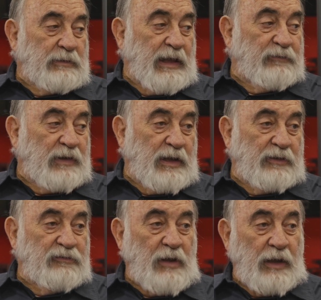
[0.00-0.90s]

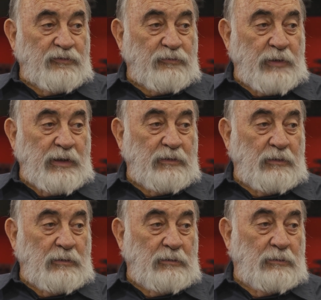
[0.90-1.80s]
galvanized, high
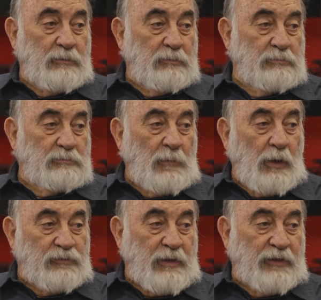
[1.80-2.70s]
strength, or
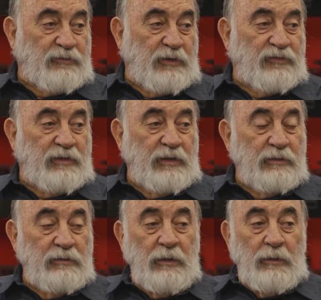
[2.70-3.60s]
ultra high strength steel,